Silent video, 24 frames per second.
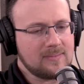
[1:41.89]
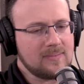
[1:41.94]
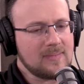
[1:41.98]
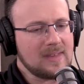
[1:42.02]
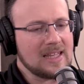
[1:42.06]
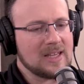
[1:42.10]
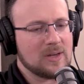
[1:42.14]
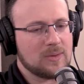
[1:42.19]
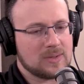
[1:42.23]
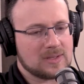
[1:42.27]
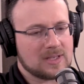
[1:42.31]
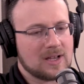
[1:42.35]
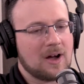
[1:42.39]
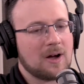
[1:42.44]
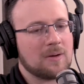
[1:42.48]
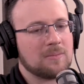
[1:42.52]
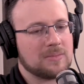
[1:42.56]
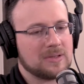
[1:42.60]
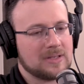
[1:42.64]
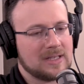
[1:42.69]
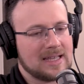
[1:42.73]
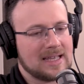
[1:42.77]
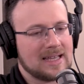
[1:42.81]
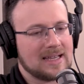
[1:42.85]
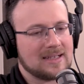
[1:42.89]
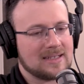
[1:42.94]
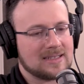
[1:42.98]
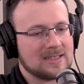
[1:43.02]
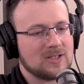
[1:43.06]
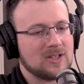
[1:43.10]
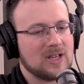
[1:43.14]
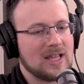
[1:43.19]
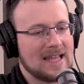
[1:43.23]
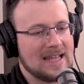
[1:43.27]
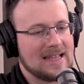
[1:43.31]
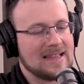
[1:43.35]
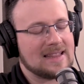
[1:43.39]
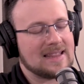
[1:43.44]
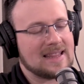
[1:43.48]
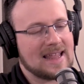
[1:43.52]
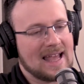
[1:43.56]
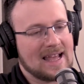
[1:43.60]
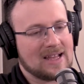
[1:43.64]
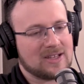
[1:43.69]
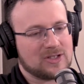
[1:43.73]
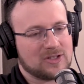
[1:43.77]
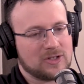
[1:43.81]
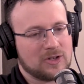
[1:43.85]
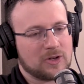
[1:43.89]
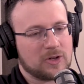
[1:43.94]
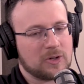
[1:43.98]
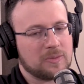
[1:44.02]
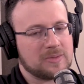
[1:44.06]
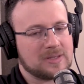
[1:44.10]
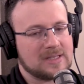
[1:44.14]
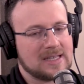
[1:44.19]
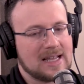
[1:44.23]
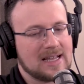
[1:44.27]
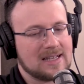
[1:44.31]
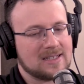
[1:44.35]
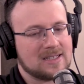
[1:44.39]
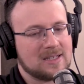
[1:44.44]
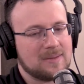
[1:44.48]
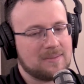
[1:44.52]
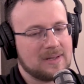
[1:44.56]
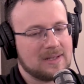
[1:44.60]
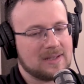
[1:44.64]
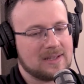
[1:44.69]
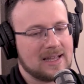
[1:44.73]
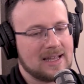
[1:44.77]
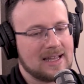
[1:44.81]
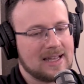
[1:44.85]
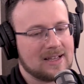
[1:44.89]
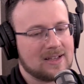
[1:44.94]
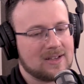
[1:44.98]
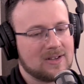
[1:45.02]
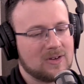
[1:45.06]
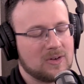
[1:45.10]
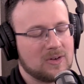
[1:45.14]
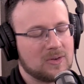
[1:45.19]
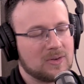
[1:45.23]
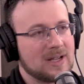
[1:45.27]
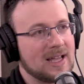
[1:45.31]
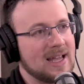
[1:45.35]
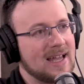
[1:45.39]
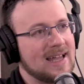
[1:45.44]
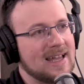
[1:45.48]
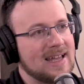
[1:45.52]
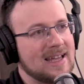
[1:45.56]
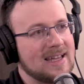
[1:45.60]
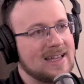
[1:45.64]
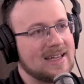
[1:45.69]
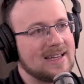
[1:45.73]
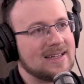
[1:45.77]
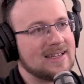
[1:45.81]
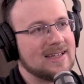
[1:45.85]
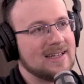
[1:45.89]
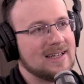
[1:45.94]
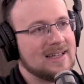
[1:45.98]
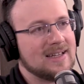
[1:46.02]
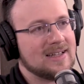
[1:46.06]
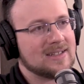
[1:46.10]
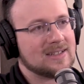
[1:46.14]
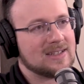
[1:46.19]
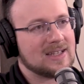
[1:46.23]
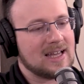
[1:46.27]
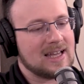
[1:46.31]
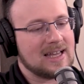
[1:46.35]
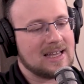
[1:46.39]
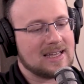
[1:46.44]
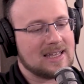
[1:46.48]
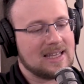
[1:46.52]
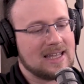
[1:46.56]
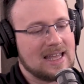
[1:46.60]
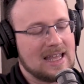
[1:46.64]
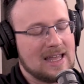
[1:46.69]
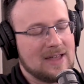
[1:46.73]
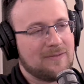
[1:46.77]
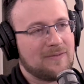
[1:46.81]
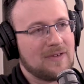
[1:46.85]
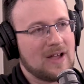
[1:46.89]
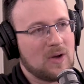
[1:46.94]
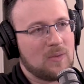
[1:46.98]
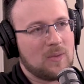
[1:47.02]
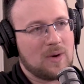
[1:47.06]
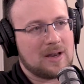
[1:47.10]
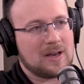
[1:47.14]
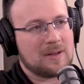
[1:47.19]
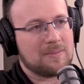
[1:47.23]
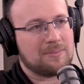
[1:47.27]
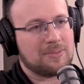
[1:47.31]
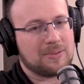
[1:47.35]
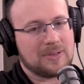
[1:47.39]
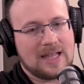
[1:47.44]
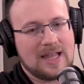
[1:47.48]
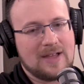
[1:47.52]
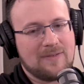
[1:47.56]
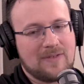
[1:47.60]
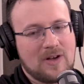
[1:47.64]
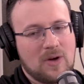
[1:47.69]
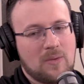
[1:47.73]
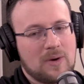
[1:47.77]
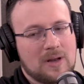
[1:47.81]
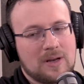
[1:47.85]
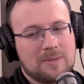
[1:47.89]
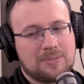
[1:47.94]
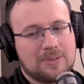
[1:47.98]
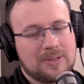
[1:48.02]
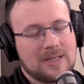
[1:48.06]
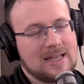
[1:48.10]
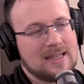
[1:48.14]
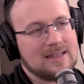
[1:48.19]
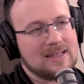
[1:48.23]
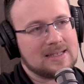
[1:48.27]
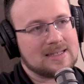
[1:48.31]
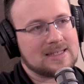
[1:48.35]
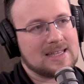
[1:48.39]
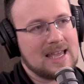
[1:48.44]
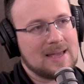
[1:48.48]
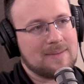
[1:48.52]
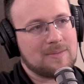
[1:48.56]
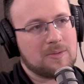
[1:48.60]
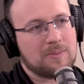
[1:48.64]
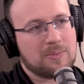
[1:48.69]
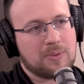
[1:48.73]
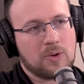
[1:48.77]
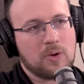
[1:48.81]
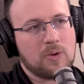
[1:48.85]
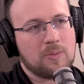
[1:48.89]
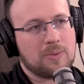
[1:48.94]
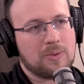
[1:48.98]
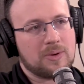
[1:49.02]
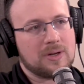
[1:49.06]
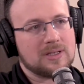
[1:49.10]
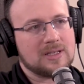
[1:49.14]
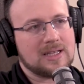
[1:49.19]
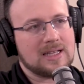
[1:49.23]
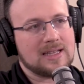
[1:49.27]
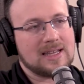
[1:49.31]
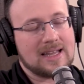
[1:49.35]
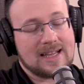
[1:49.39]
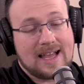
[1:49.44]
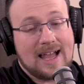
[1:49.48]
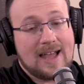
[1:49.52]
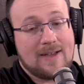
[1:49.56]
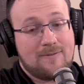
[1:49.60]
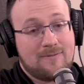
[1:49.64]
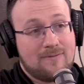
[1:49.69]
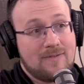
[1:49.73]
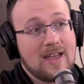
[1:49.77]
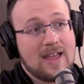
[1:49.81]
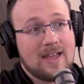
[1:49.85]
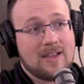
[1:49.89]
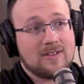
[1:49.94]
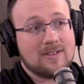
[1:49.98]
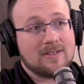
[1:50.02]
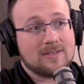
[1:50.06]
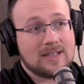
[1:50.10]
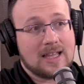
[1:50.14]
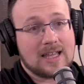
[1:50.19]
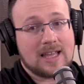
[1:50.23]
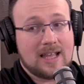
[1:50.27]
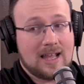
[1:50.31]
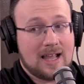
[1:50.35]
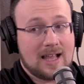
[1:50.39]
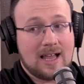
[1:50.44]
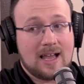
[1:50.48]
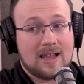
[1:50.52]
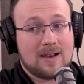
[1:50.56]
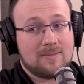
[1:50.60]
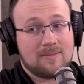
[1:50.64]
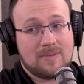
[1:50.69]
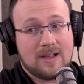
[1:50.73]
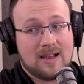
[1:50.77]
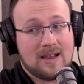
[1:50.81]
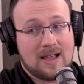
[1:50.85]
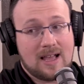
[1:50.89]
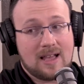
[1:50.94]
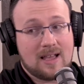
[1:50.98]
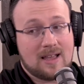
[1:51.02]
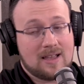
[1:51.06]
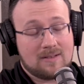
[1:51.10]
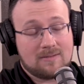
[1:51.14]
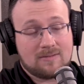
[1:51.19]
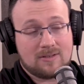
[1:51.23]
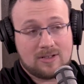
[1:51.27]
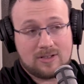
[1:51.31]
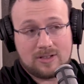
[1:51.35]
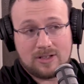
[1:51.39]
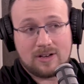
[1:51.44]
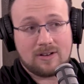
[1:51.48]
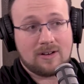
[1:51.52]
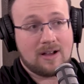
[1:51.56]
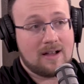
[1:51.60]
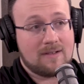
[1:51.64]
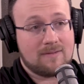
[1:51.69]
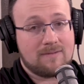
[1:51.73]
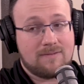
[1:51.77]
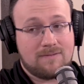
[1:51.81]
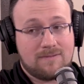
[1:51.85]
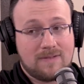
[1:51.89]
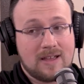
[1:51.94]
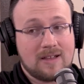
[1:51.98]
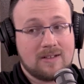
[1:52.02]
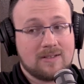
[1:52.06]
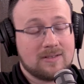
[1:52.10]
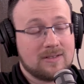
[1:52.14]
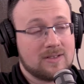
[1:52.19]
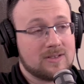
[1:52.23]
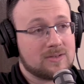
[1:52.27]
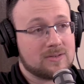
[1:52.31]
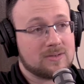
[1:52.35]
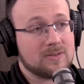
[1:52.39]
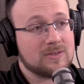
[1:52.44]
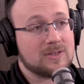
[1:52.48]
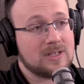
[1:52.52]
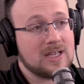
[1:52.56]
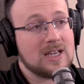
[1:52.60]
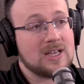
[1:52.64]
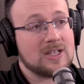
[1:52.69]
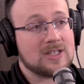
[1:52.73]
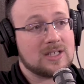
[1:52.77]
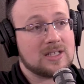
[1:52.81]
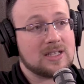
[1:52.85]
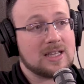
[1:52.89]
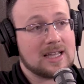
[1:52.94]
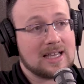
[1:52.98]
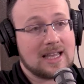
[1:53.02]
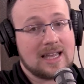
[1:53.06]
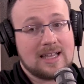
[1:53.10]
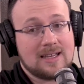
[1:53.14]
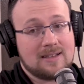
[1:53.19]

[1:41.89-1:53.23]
it was humbling in that circumstance to be like, okay, like if I want to play this game appropriately, like I failed, like I clear out failed this rotation. Like